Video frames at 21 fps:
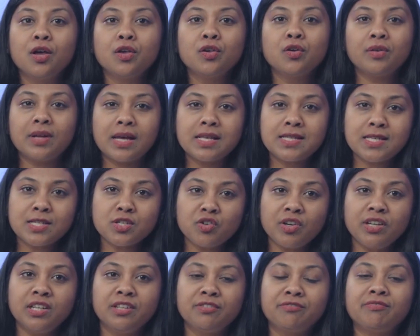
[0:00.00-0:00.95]
you're
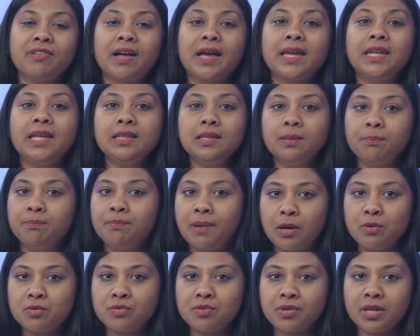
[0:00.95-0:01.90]
essentially defining the
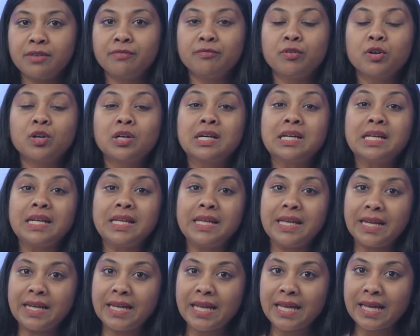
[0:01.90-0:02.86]
boundary for
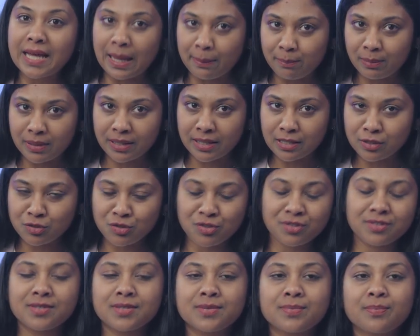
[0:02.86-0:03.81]
creating
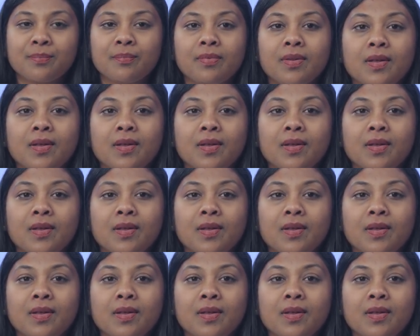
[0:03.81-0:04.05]
applications.